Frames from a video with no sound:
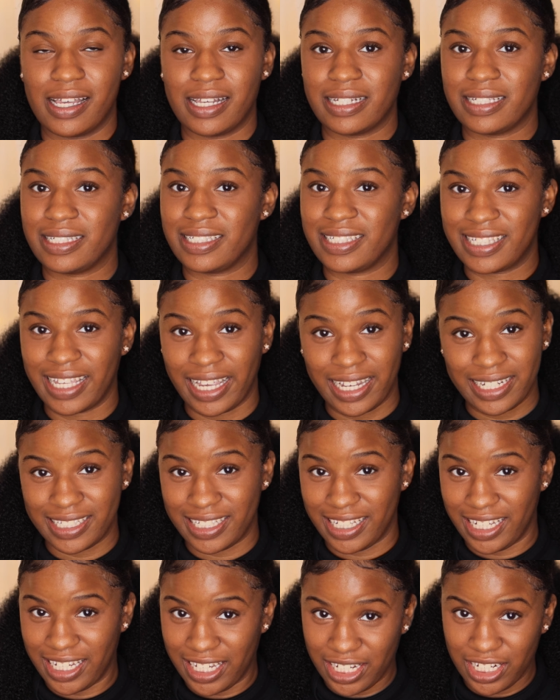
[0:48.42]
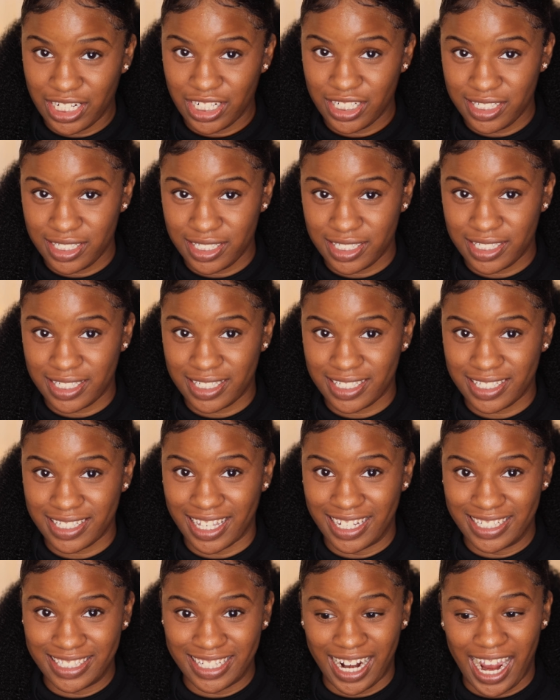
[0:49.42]
6 years
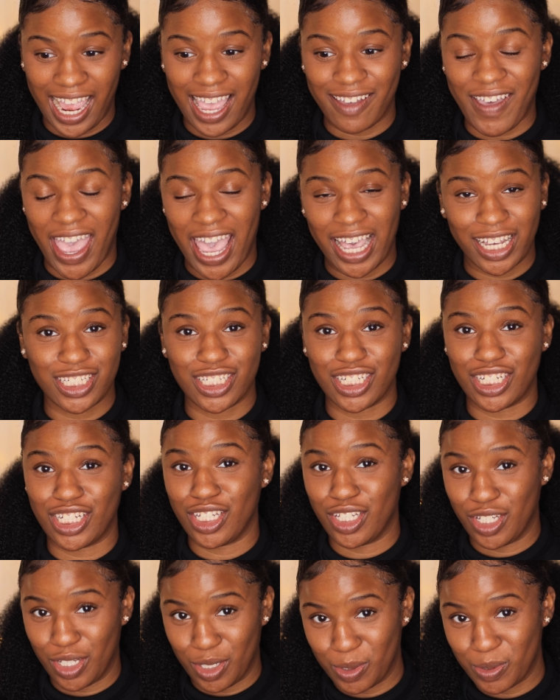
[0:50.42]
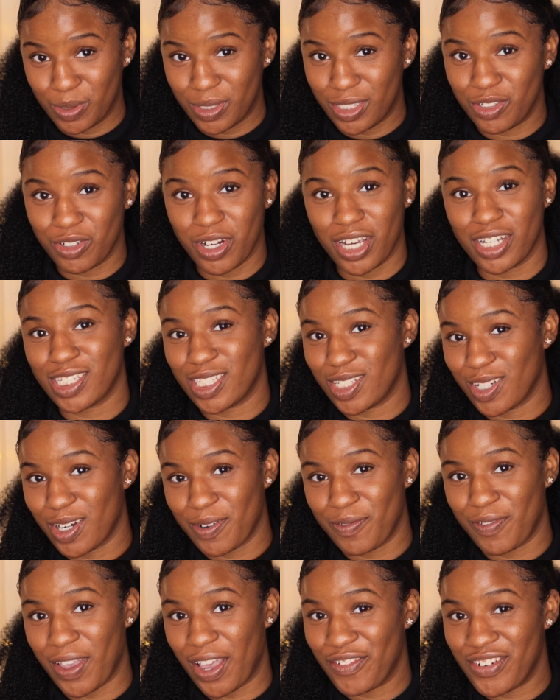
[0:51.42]
that I have actually used
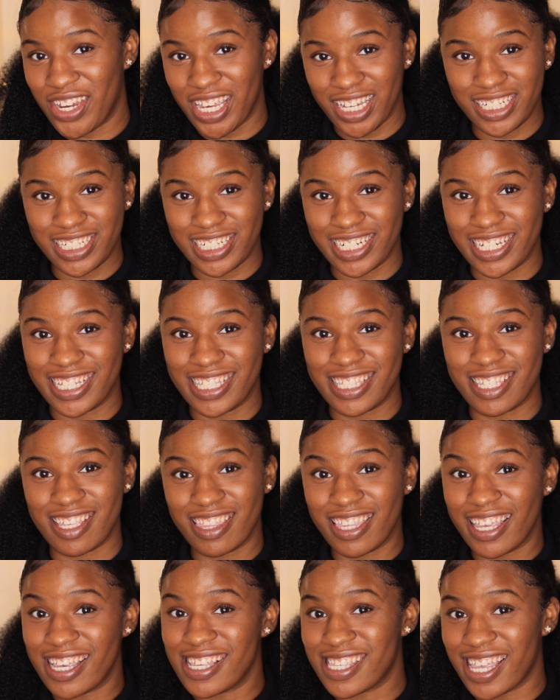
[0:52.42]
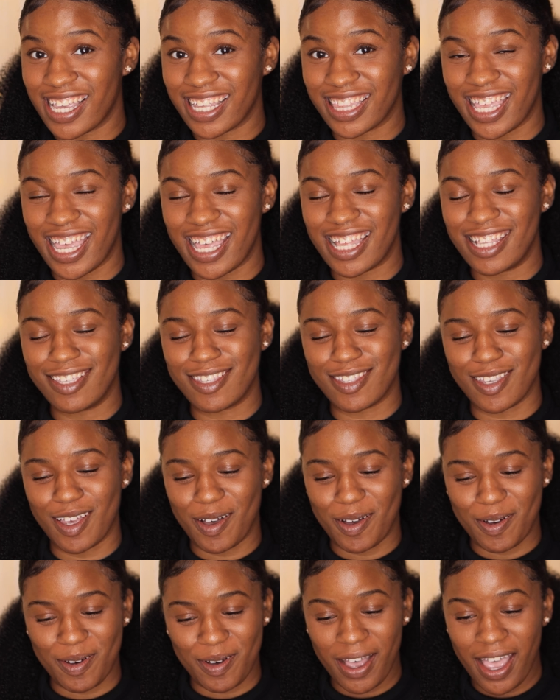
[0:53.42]
drugstore foundations and things like that.
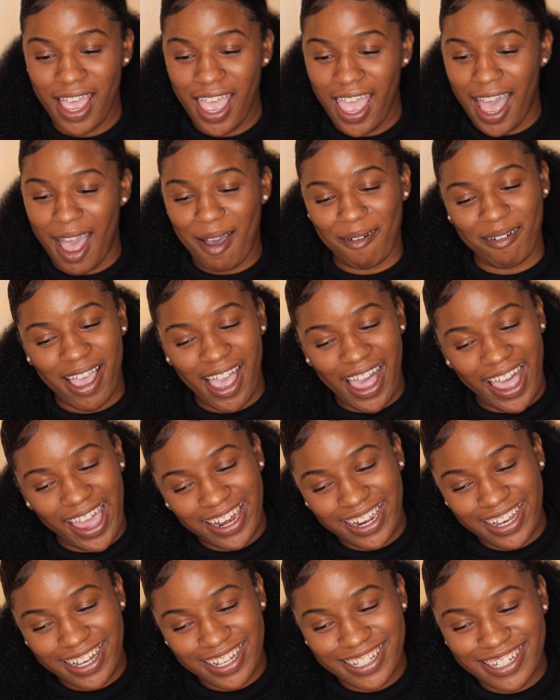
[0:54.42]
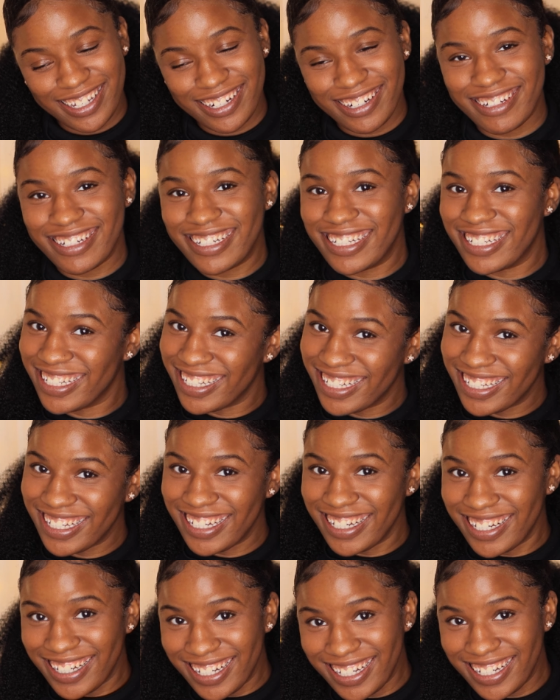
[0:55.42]
So I'm kind of a
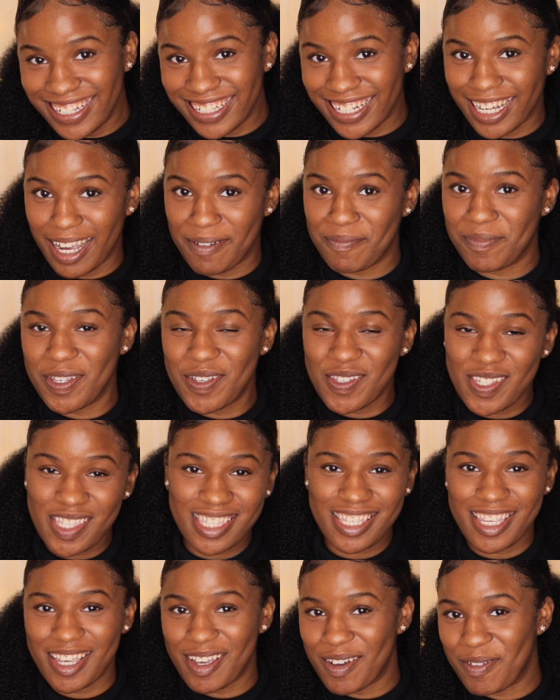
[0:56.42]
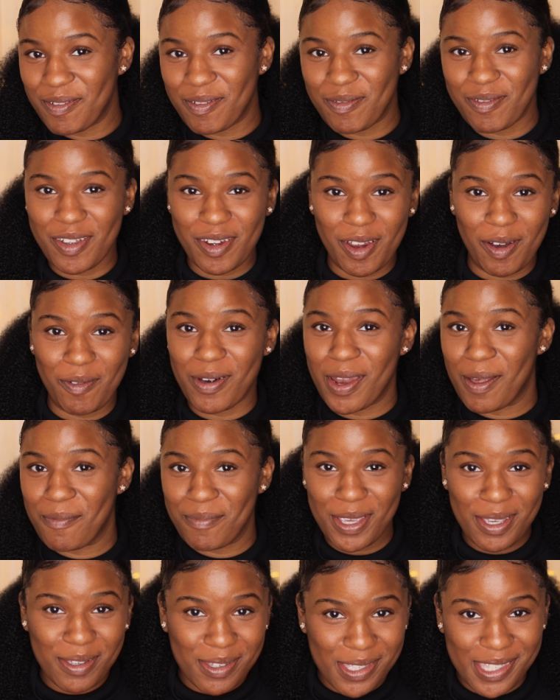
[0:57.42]
little like I'm used to what
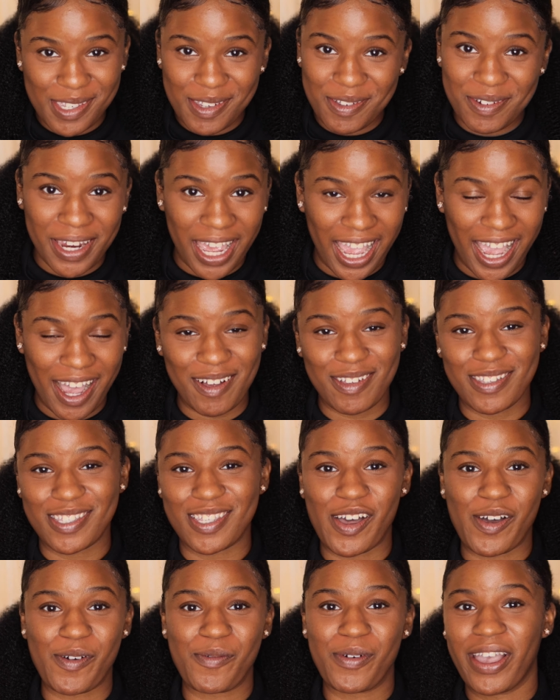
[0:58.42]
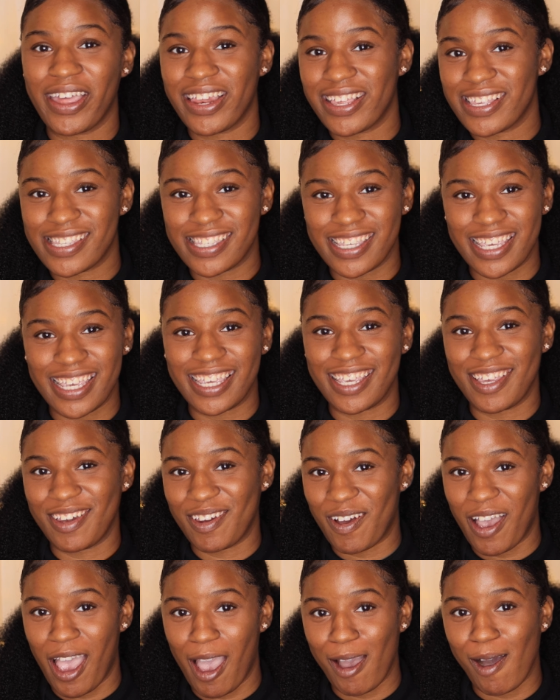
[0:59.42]
I'm used to now. So we're gonna see
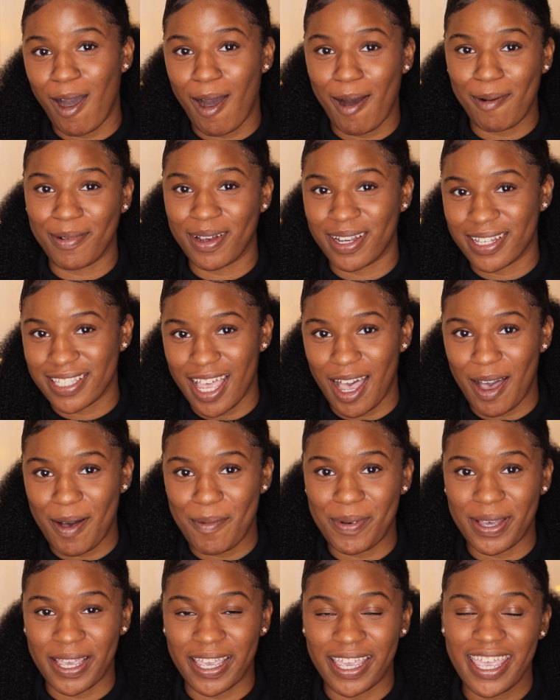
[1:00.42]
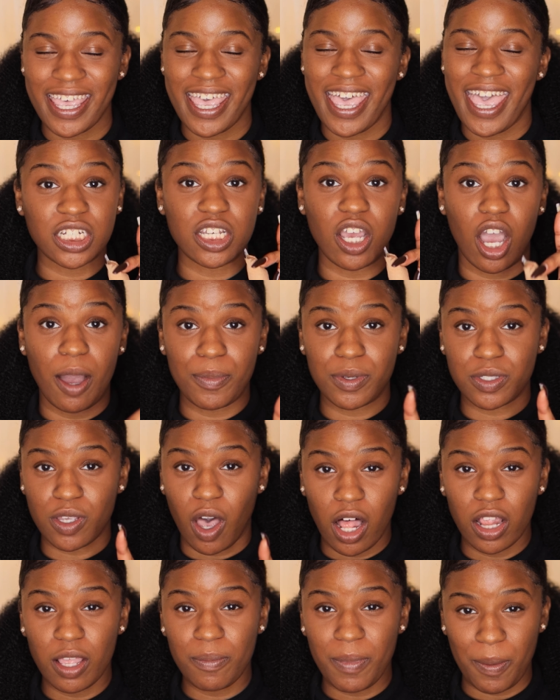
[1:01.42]
how it all works out. But actually almost
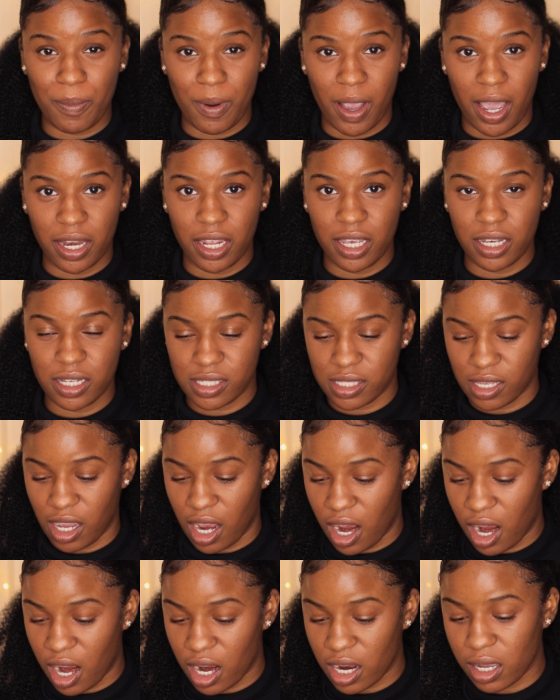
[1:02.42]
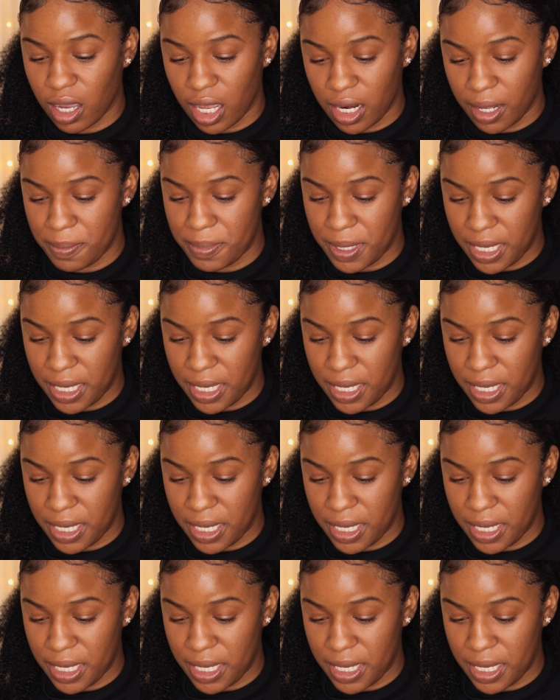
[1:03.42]
all of my products are gonna